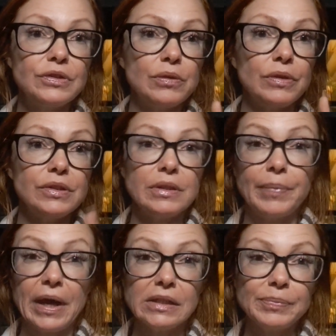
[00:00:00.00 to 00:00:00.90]
So this is a
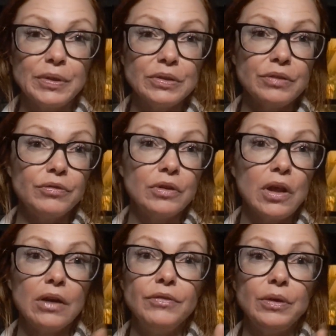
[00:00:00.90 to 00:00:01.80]
past person for a
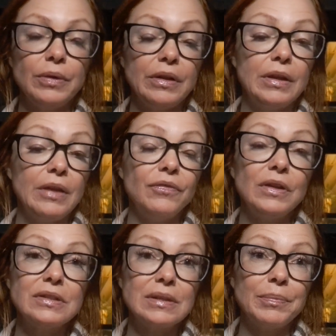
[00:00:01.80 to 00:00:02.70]
lot of you, and if
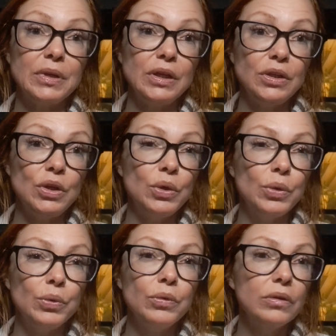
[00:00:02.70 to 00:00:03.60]
it's somebody
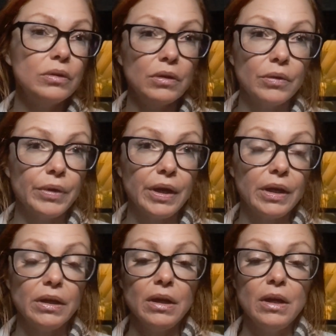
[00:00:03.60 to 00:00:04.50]
new,
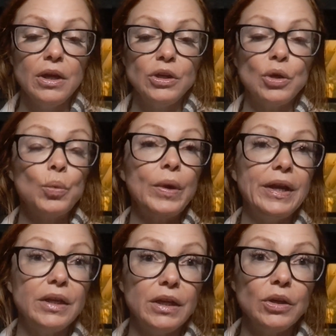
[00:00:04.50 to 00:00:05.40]
okay, you're
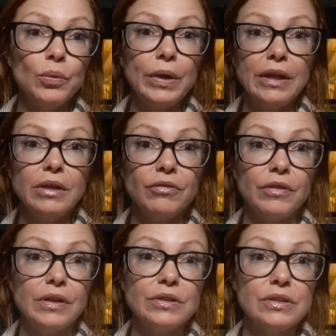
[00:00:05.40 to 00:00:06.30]
waiting. You're waiting
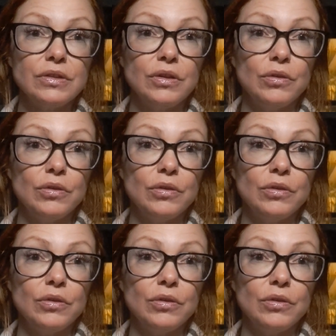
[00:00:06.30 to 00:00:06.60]
for this.